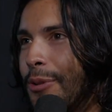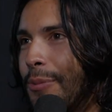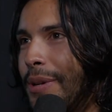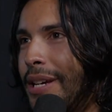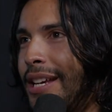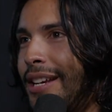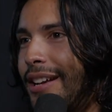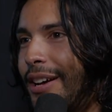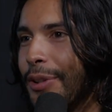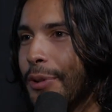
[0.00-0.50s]

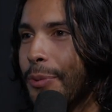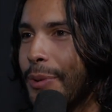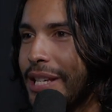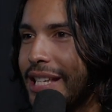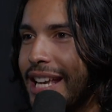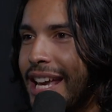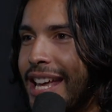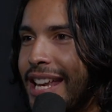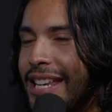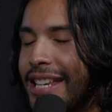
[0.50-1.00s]
bit on the
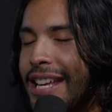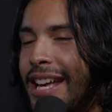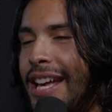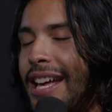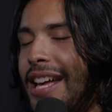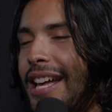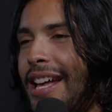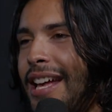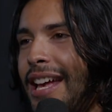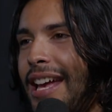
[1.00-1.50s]
weekend,
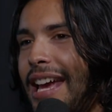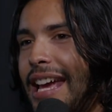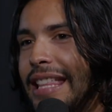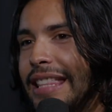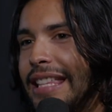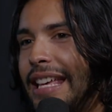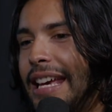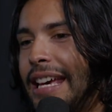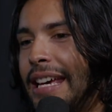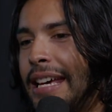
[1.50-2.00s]

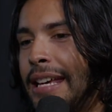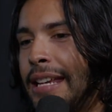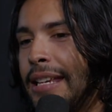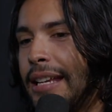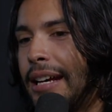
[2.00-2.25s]
and then